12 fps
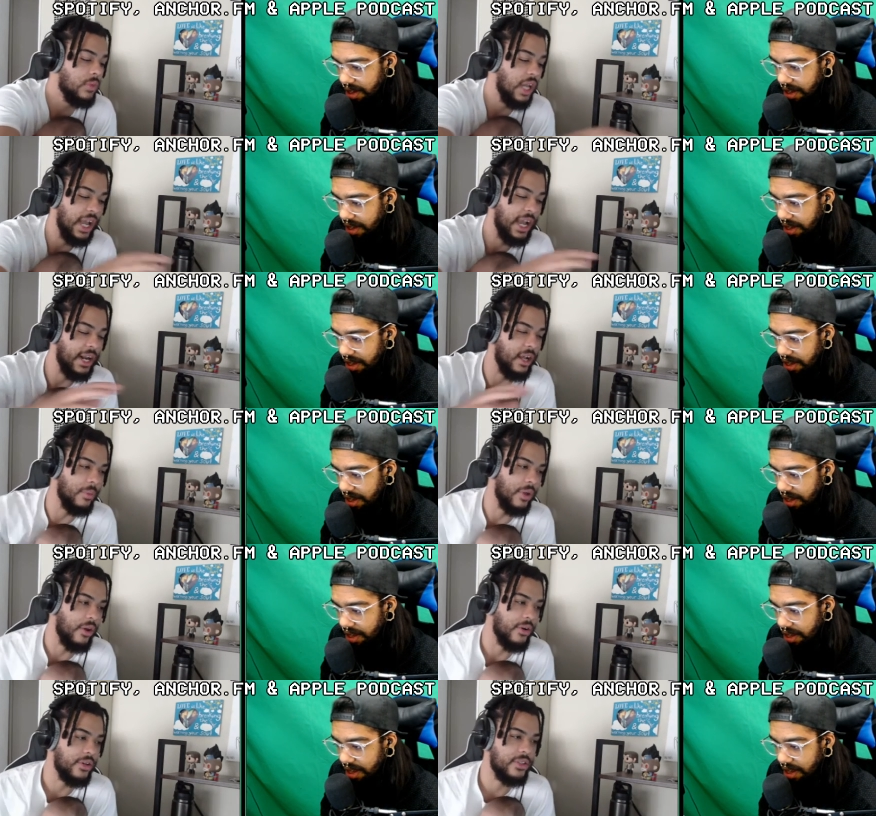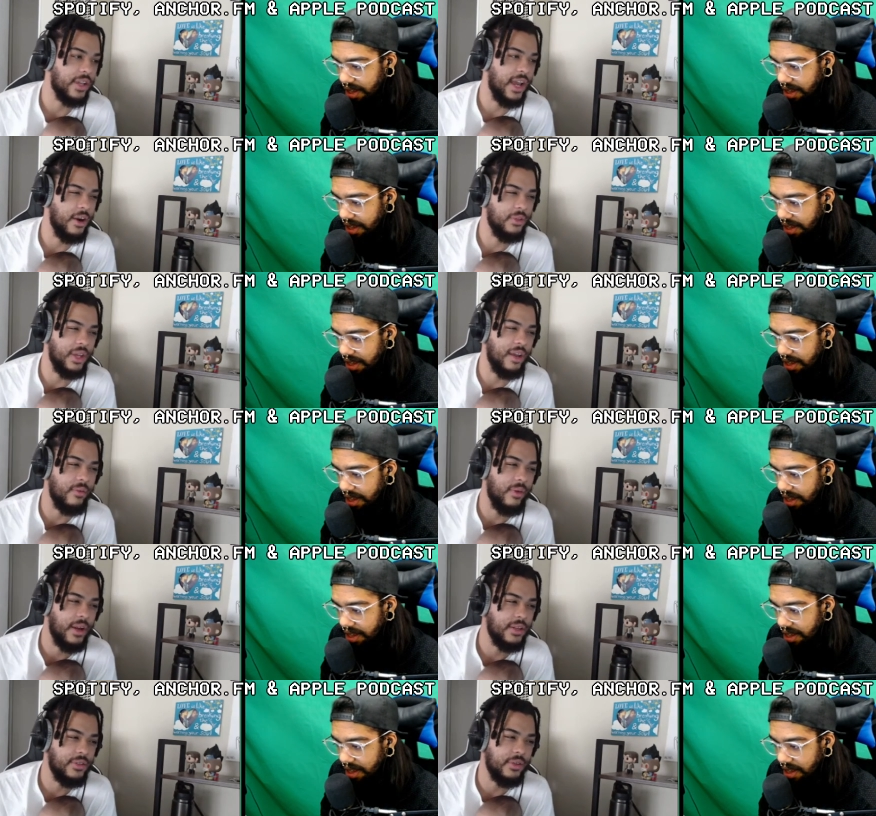Speaker 1: I got a couple hours. I don't think I've ran
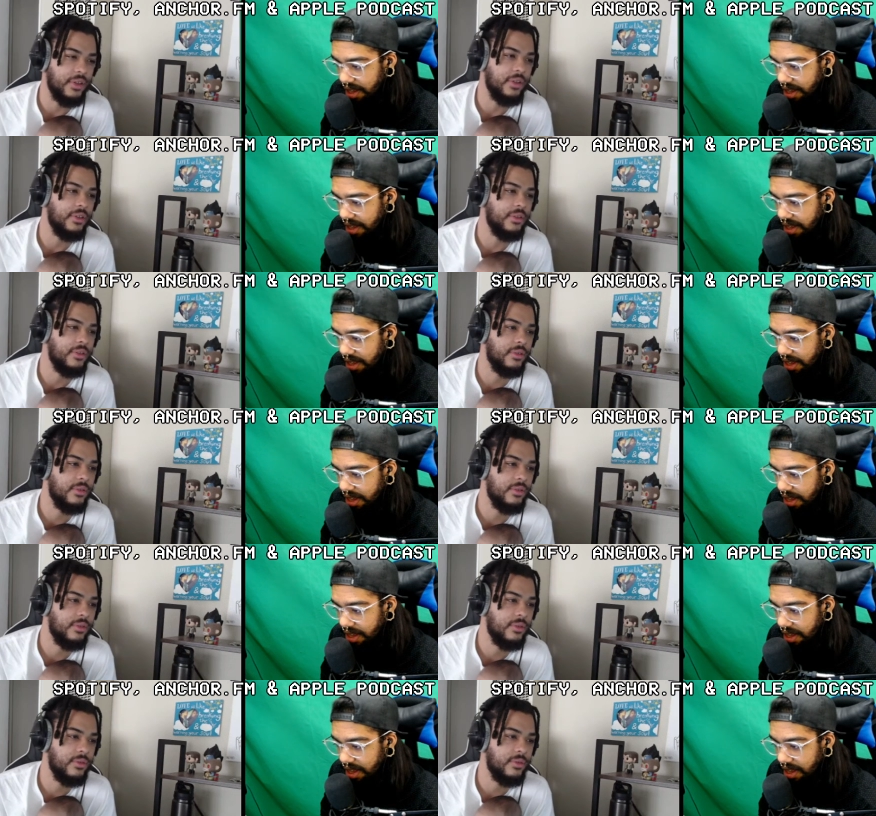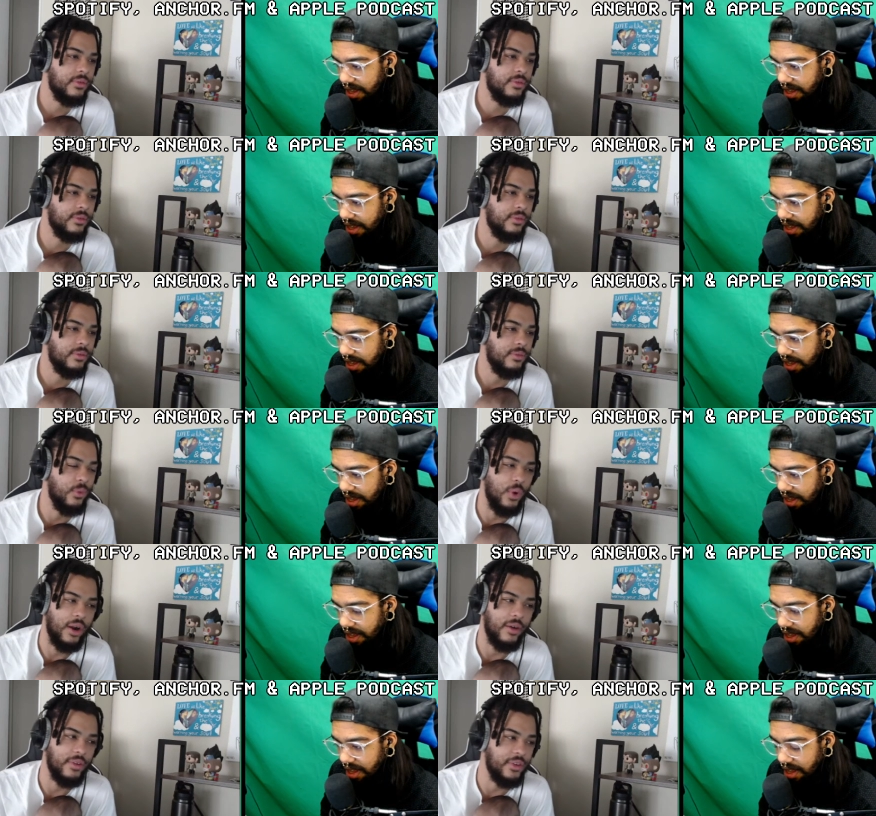into a
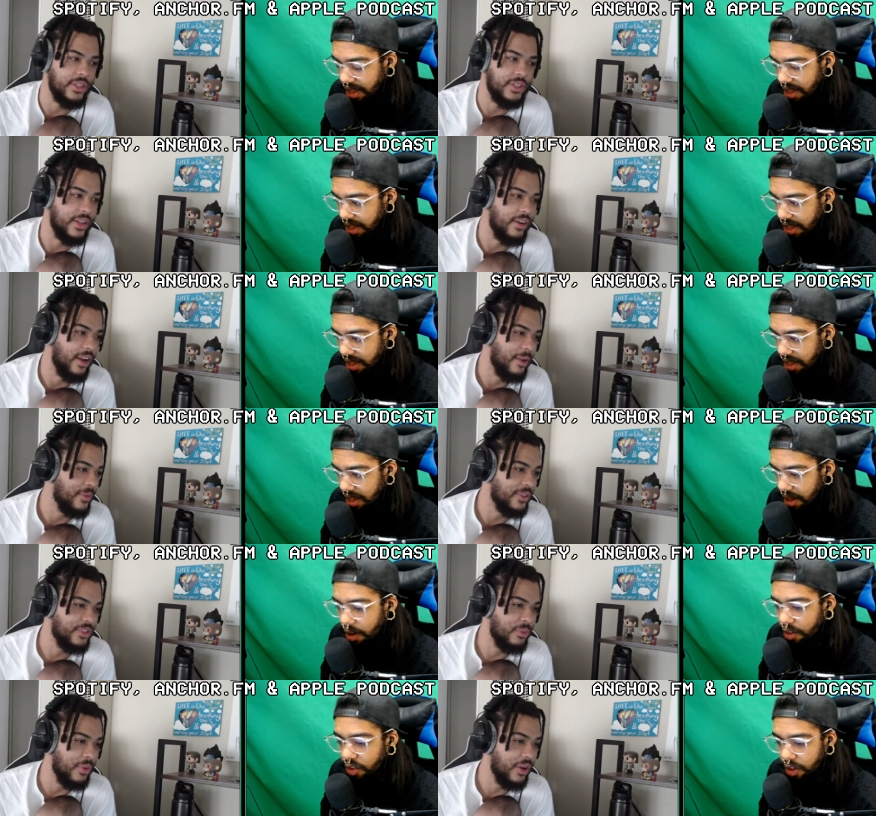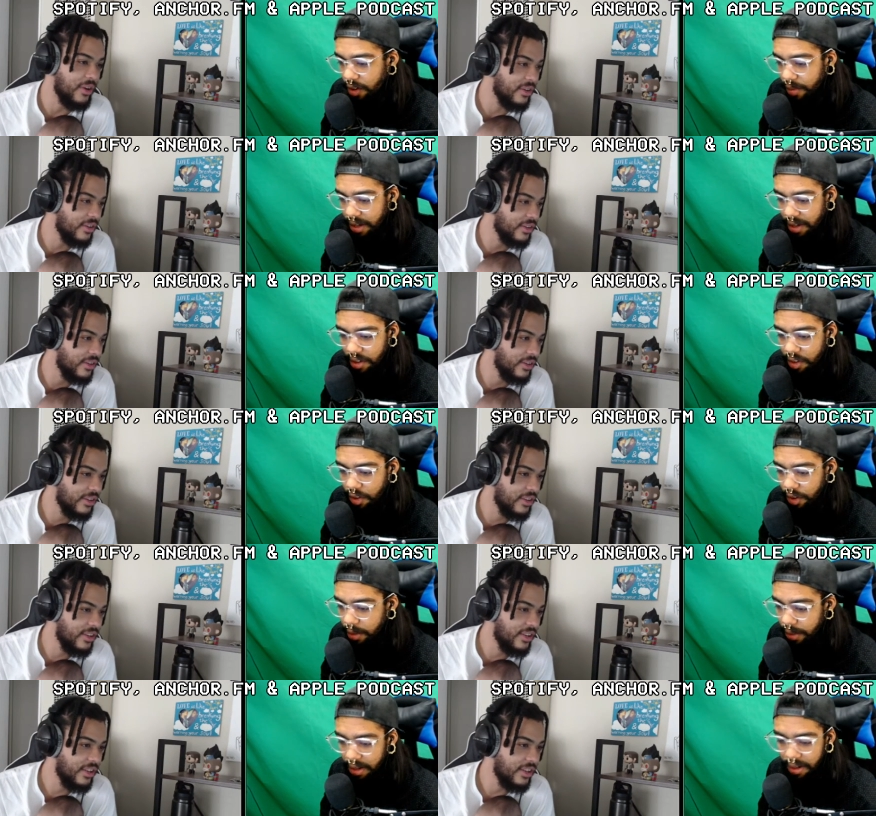whatever you just said her name was.
Speaker 2: Tryndamere.
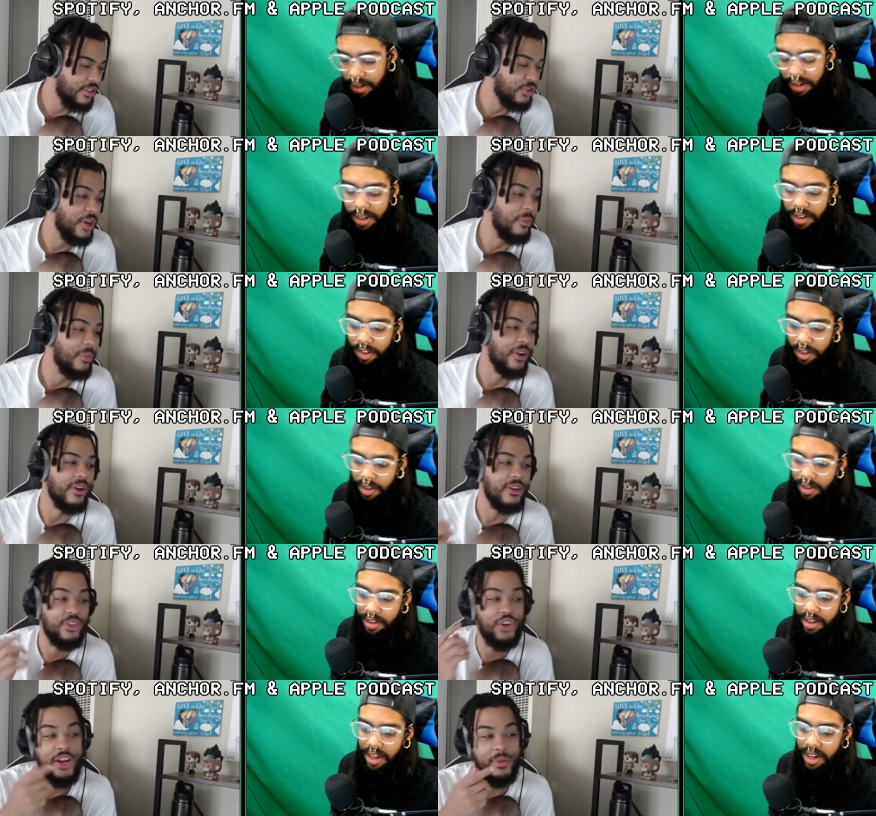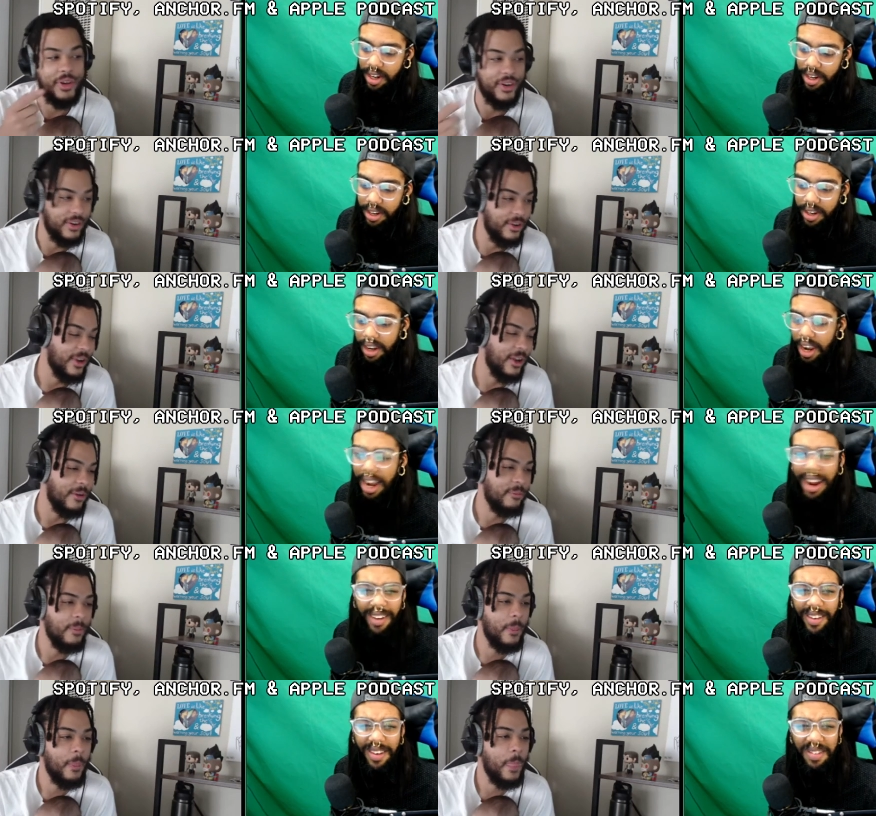Yeah. Okay.
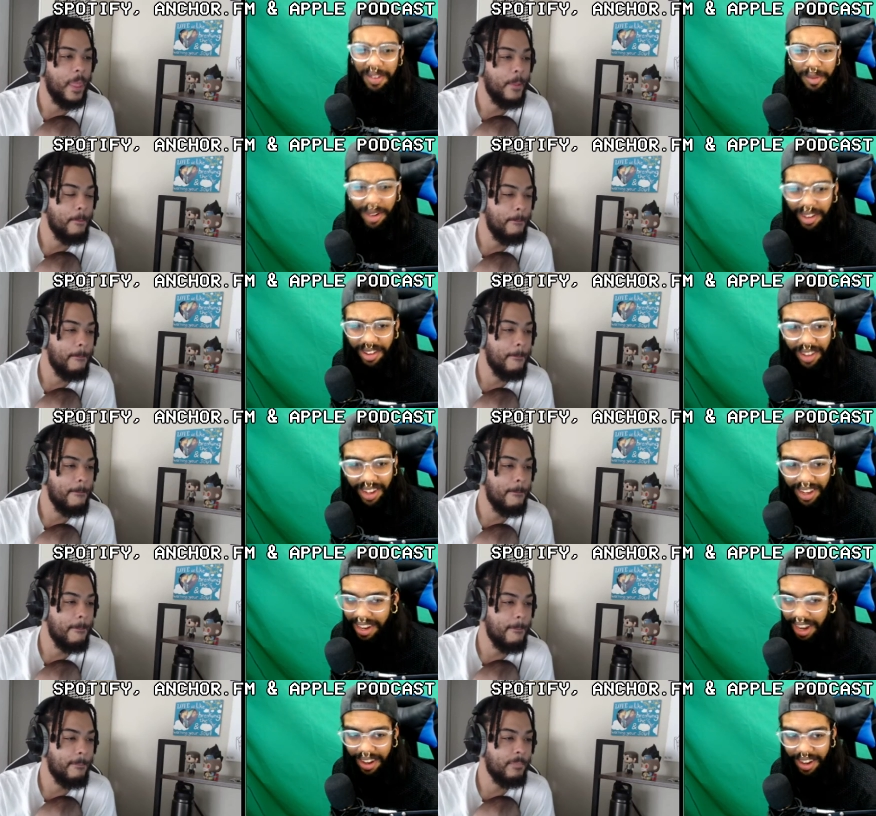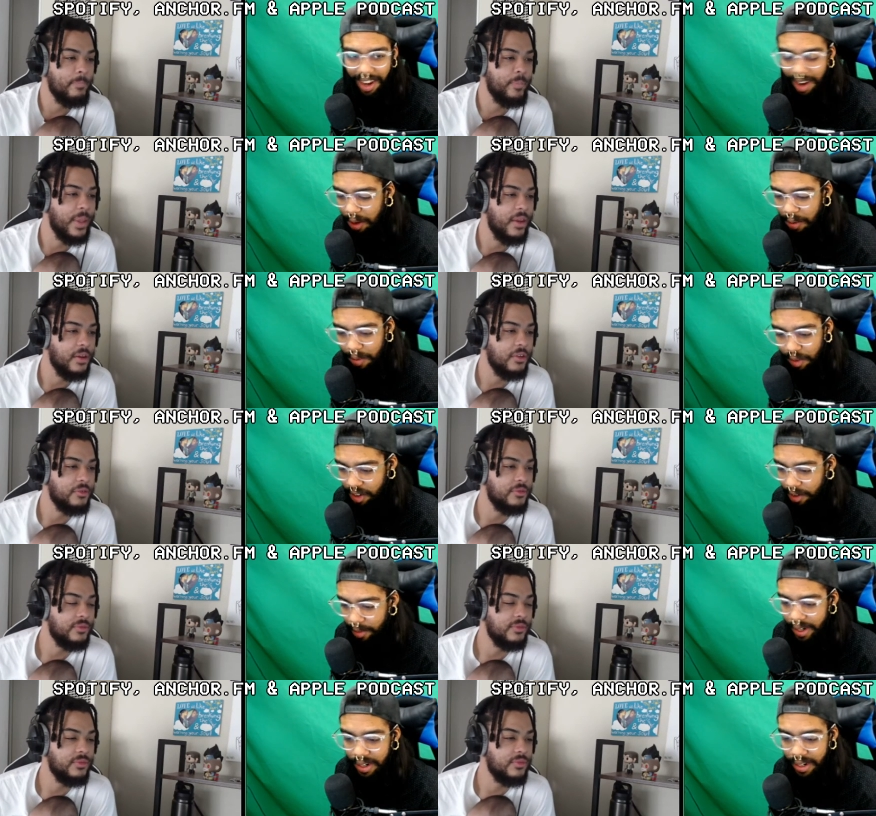I don't know if I'm pronouncing it. I call him
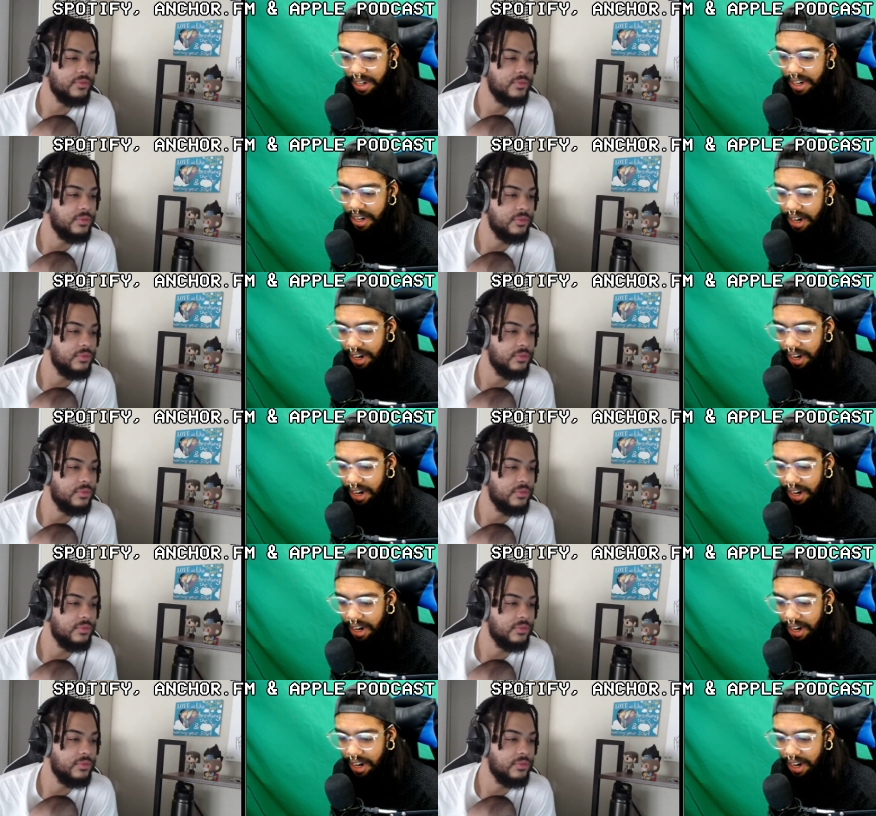Tryndamere.